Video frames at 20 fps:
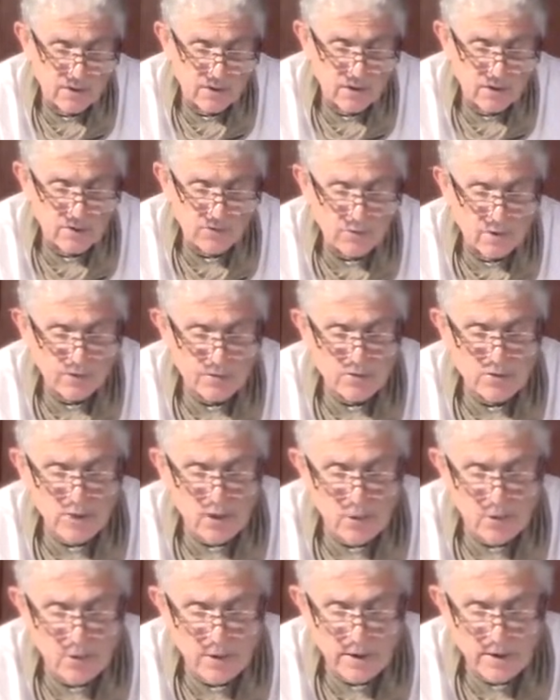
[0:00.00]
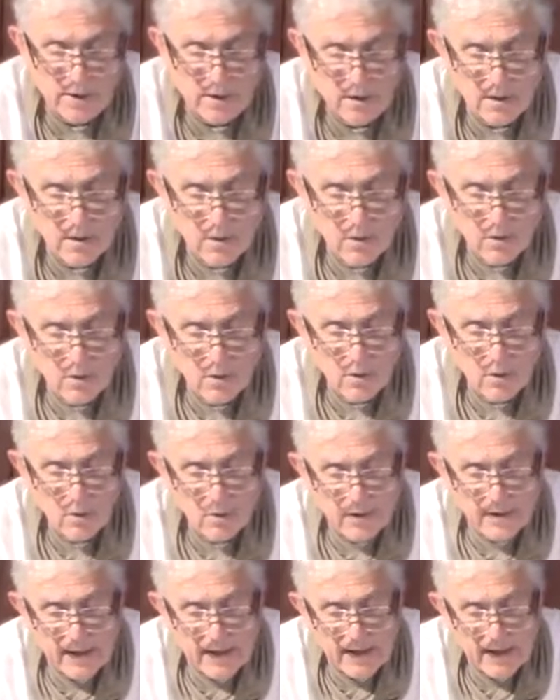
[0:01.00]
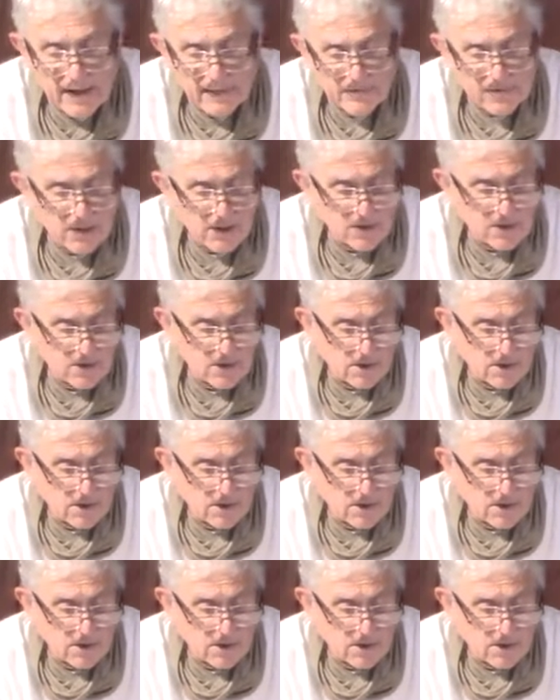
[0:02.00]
Otherwise, no one would have such